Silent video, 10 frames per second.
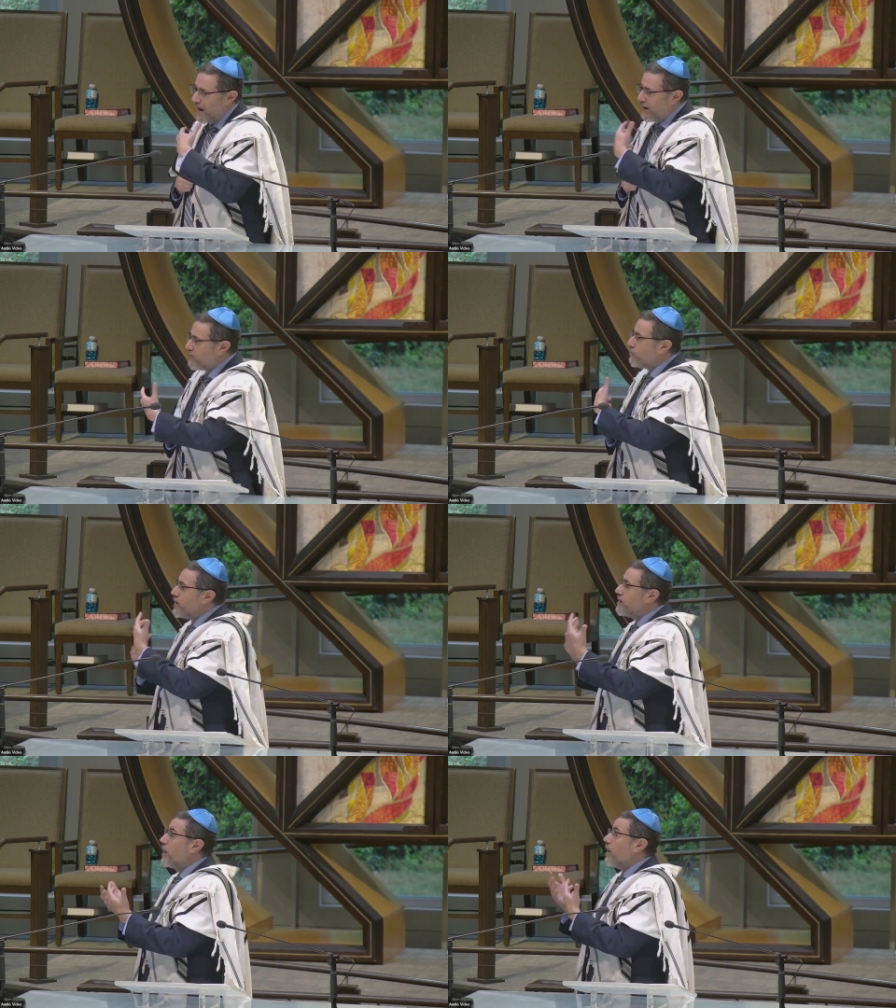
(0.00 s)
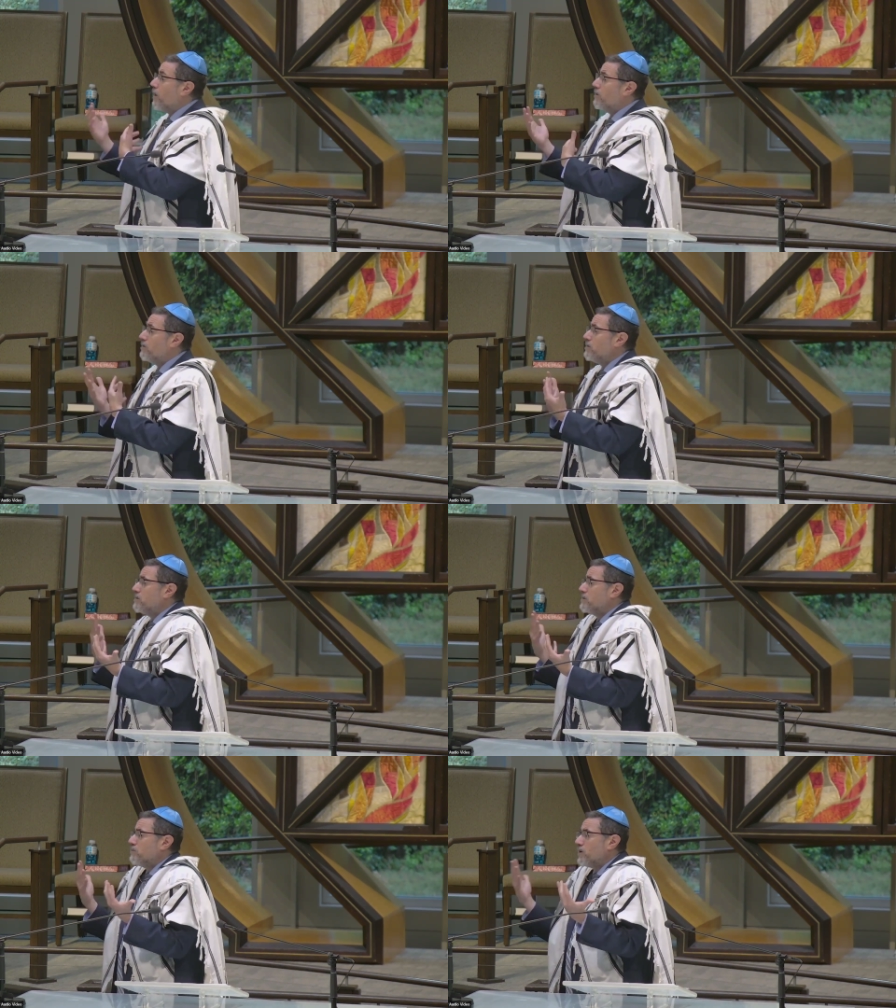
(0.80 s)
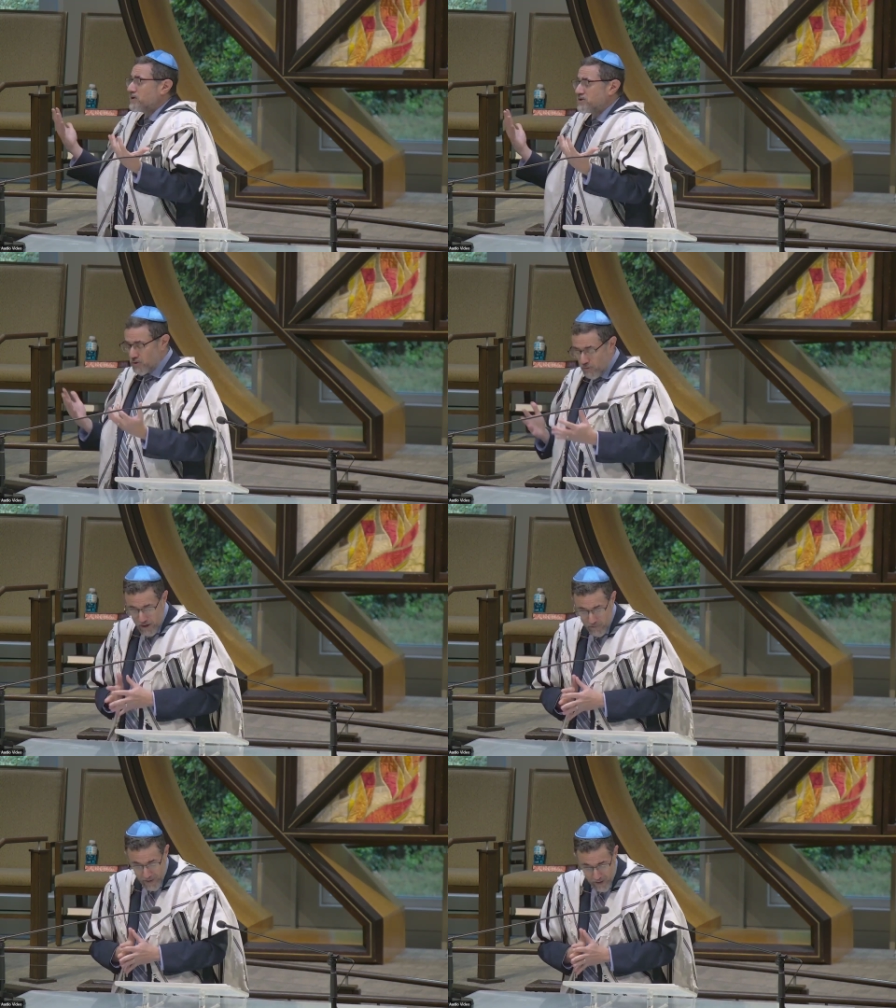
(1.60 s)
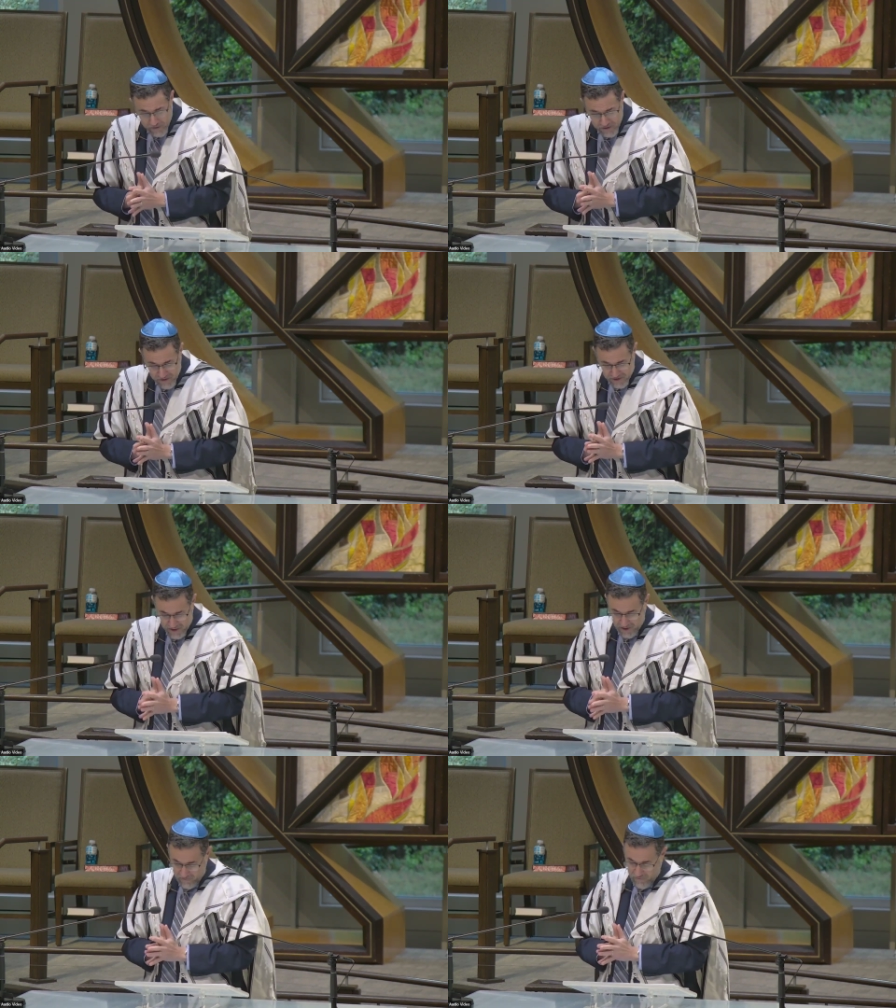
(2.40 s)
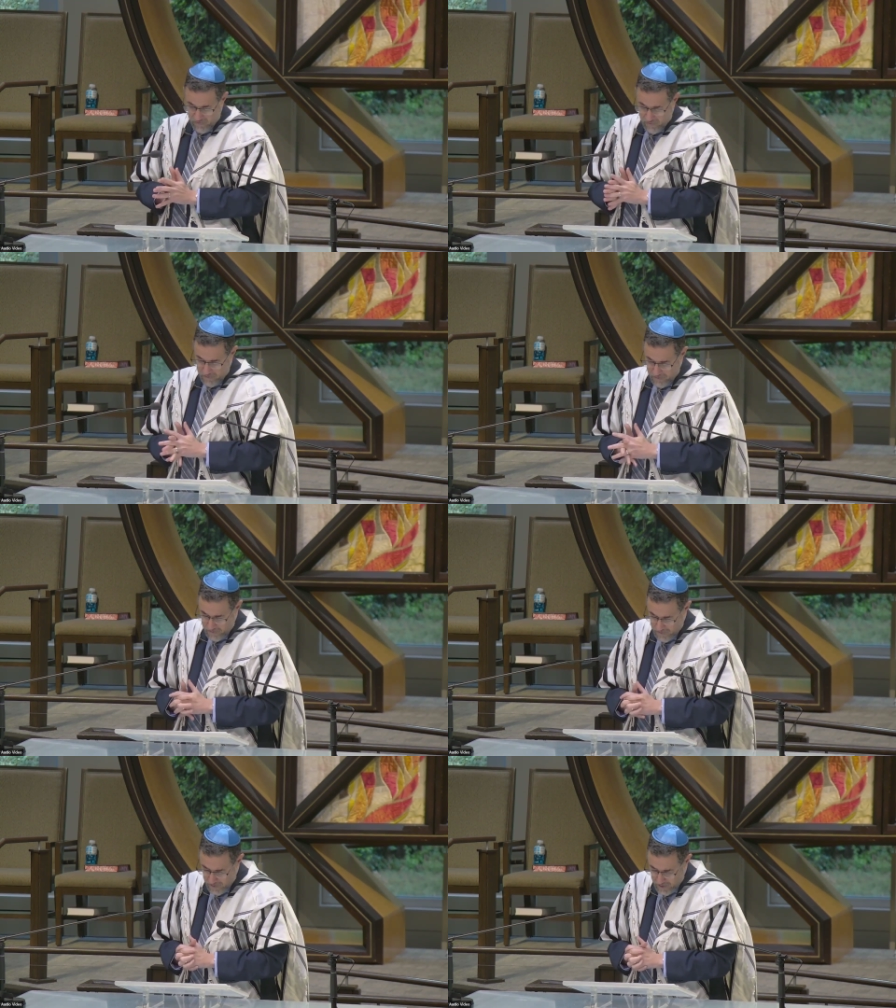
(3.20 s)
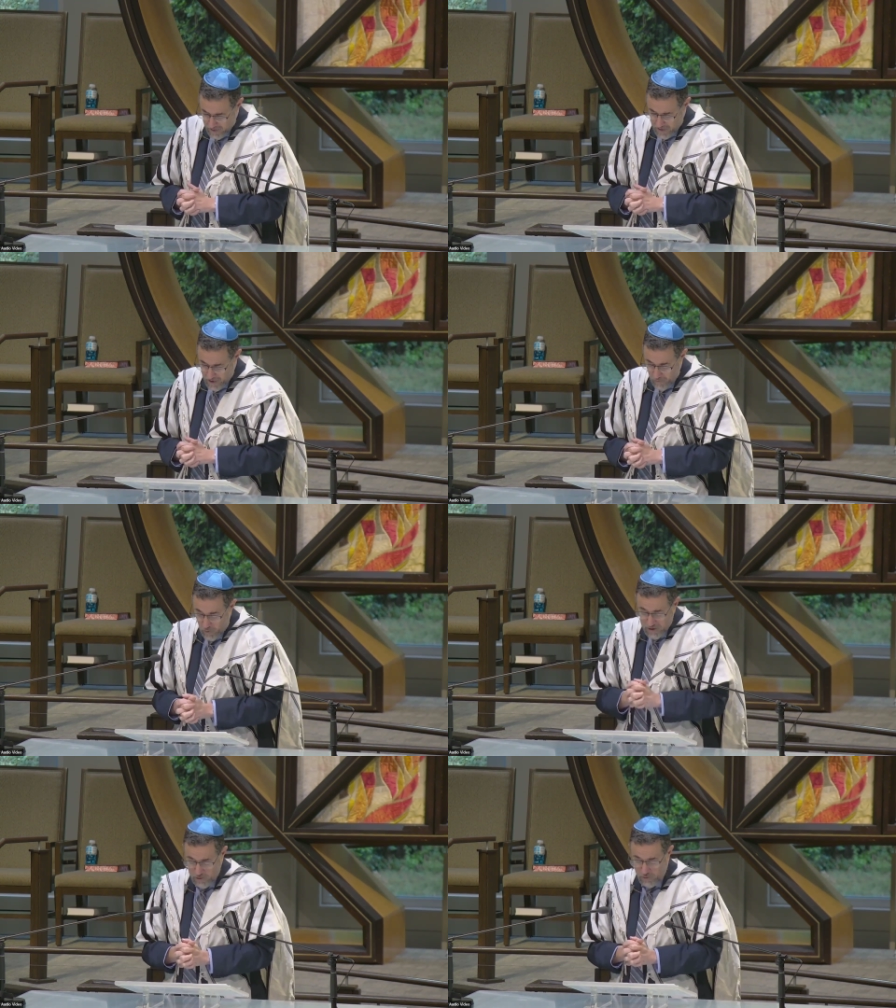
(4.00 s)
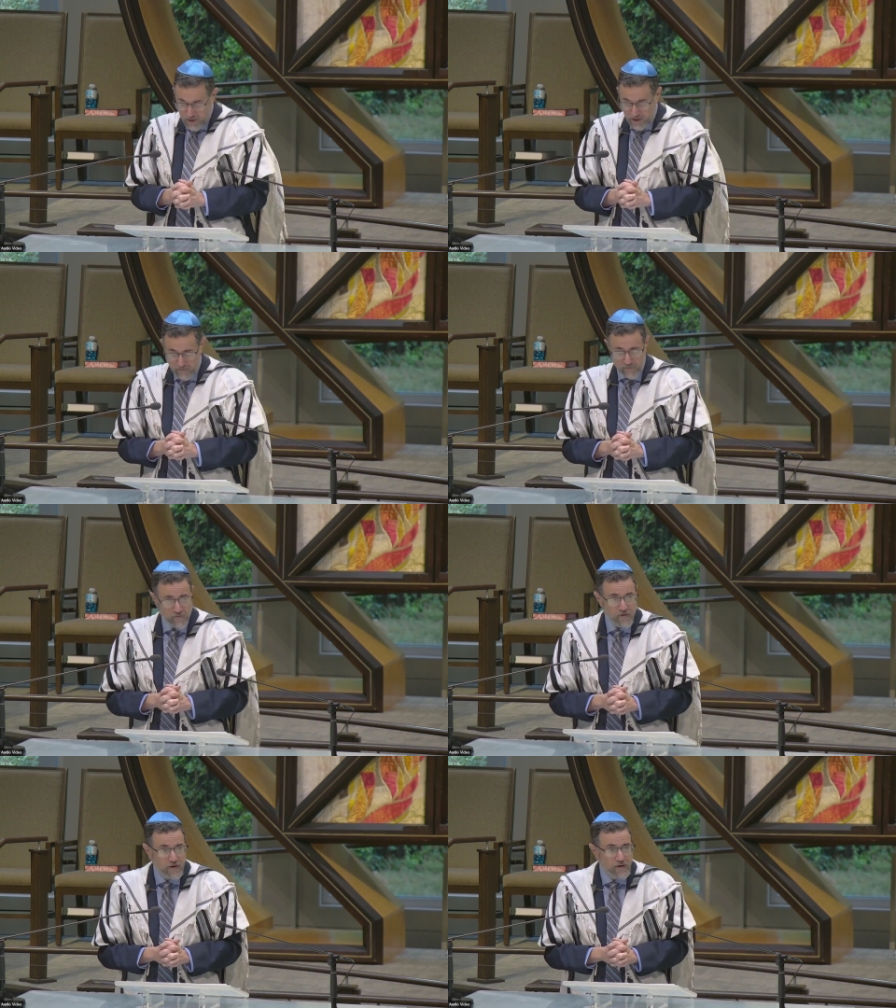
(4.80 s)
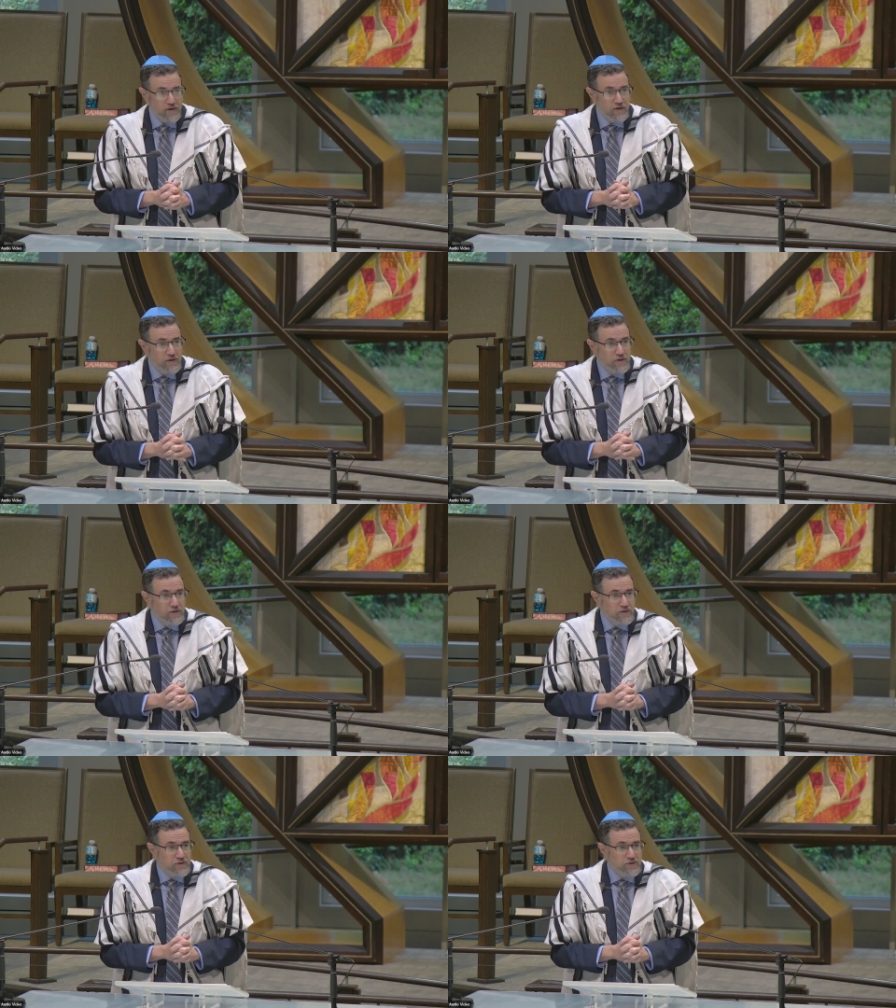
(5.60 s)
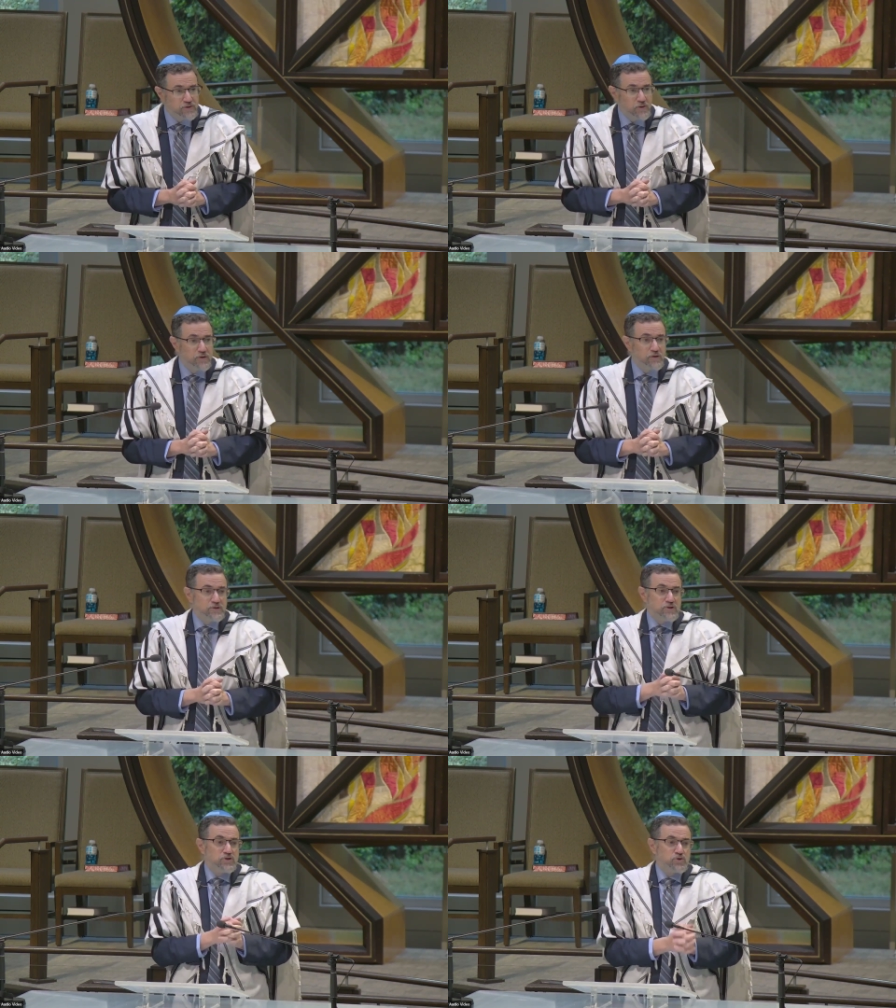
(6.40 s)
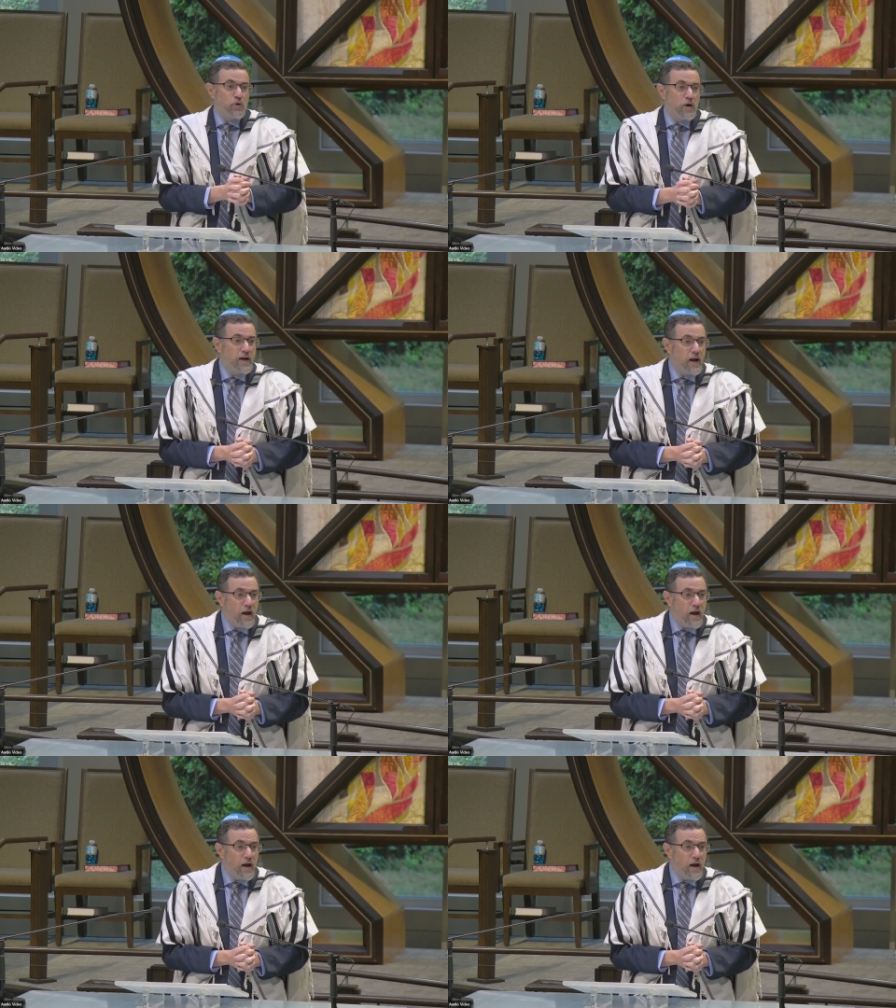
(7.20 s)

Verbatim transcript: How do we know what is the right amount to give? And what do we give? So there's the story